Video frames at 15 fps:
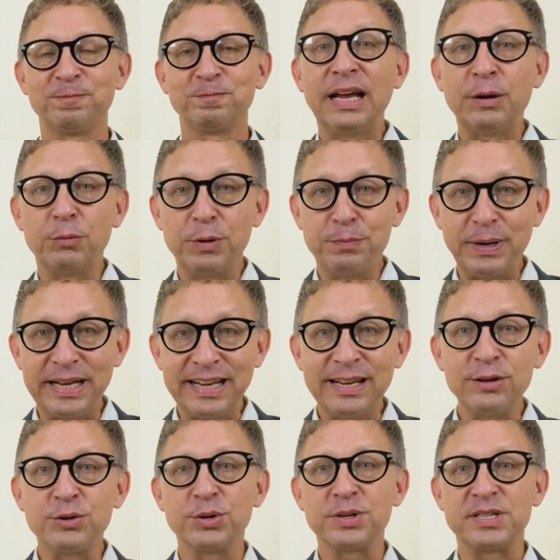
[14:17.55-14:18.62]
It would be
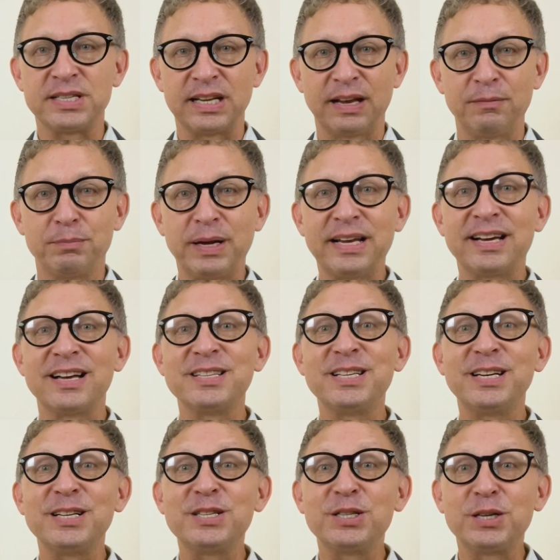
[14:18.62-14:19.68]
interesting because
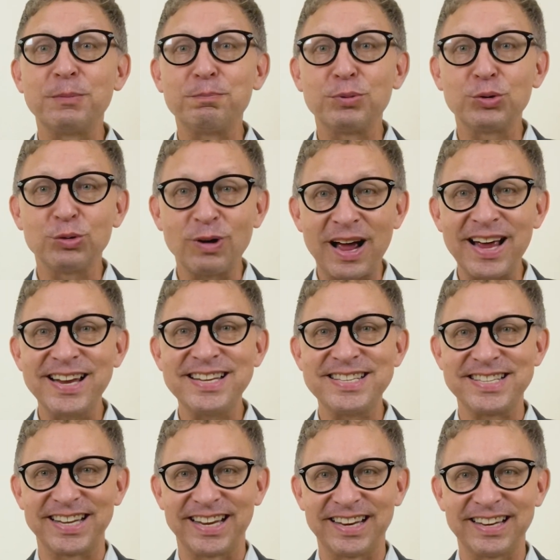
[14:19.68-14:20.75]
it is
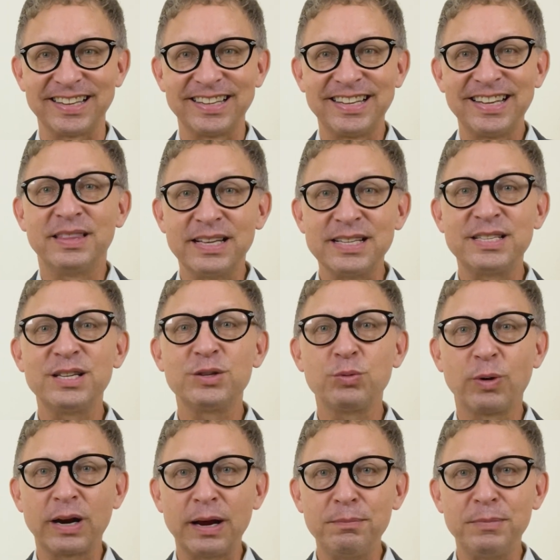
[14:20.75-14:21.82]
surprising. This is
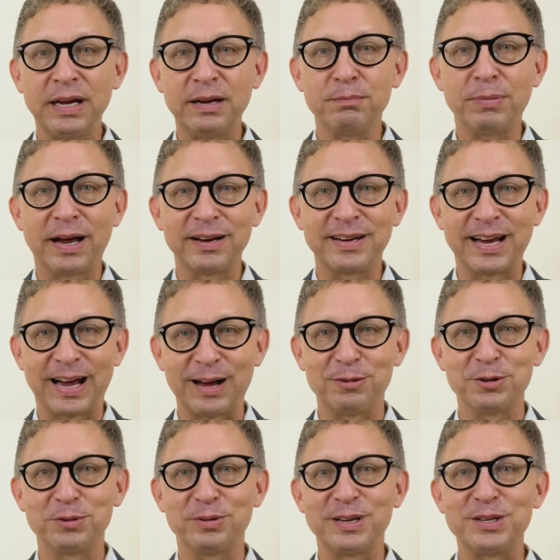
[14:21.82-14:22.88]
what I mean by
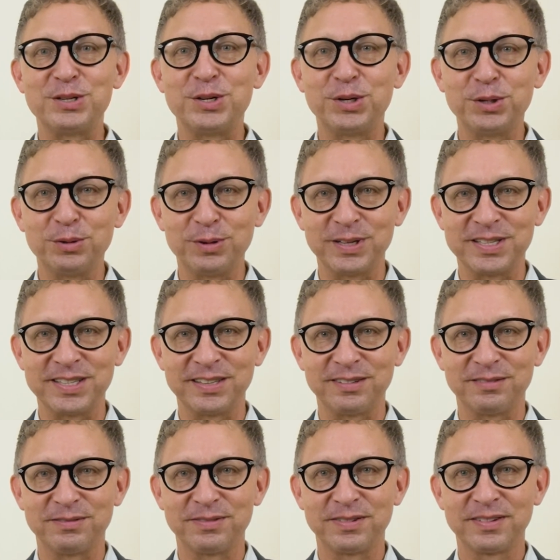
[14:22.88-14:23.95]

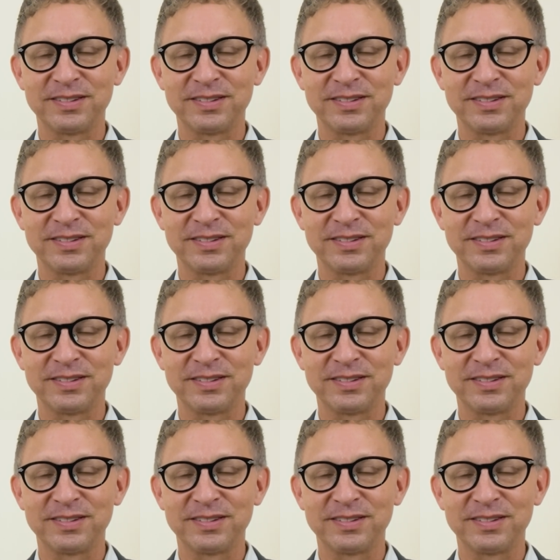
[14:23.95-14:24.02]
counterintuitive.